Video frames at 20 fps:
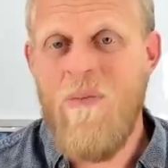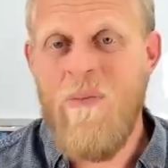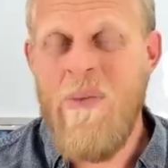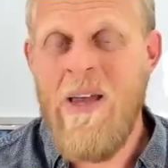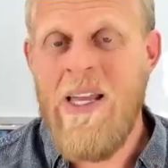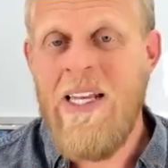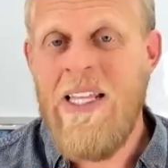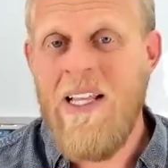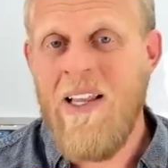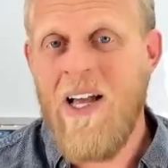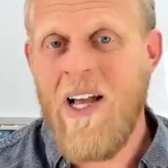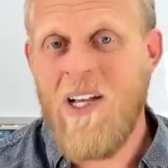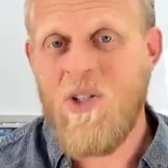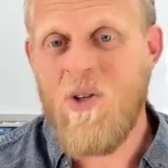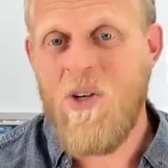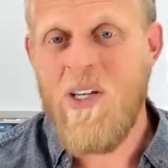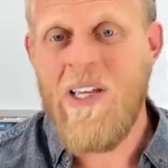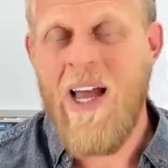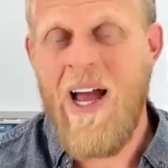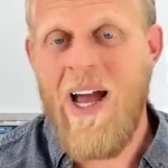many
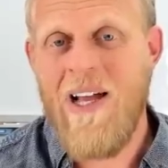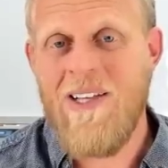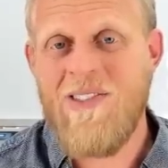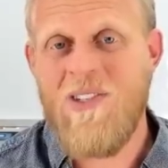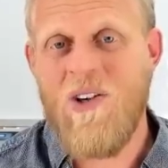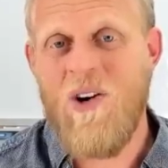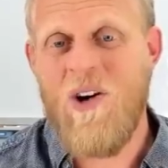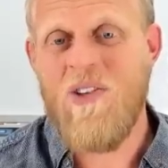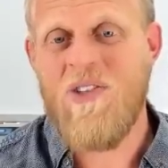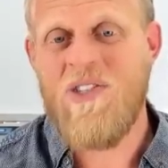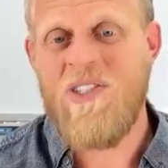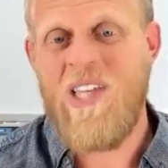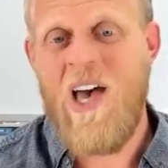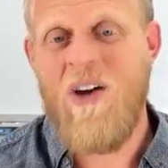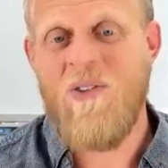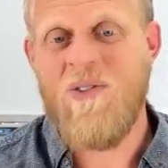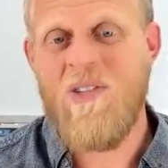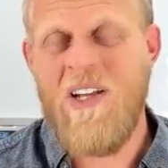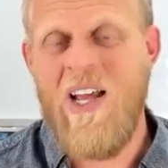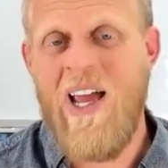luxury cars on
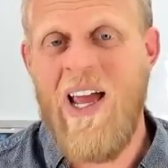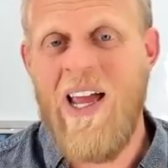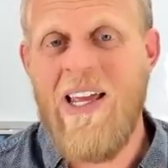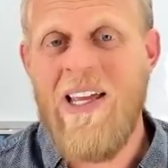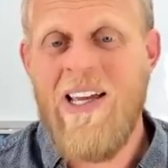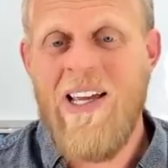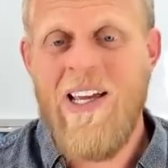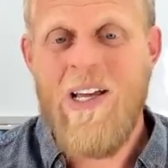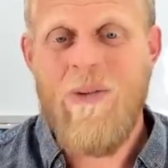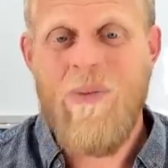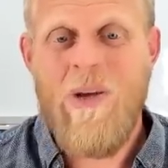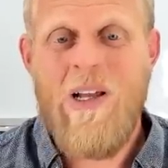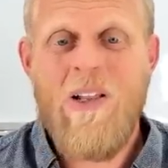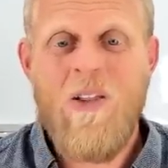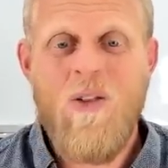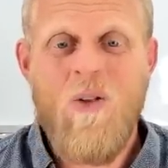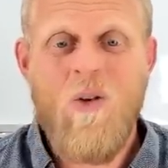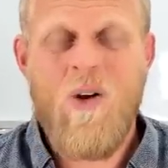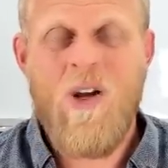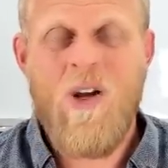sale today. I mean, look